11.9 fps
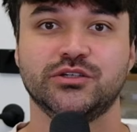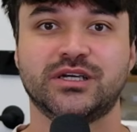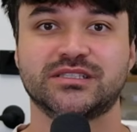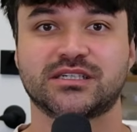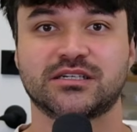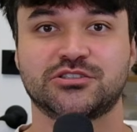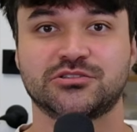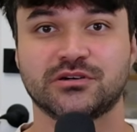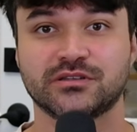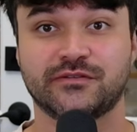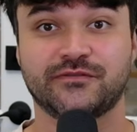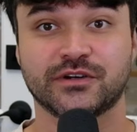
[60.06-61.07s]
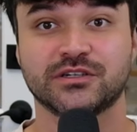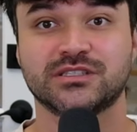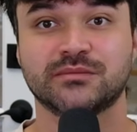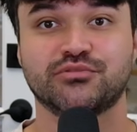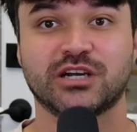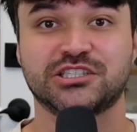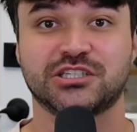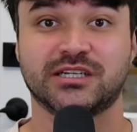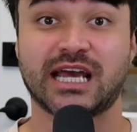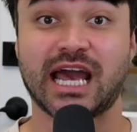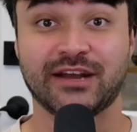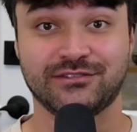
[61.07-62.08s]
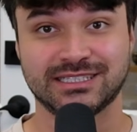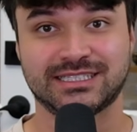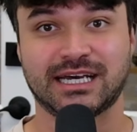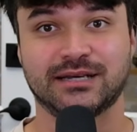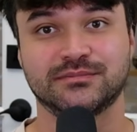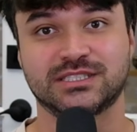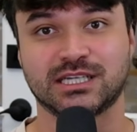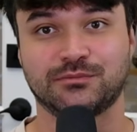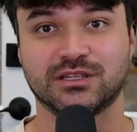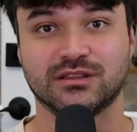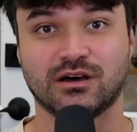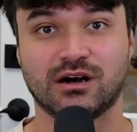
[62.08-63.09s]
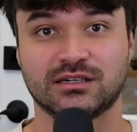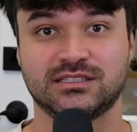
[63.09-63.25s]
get to control the first impression every time someone logs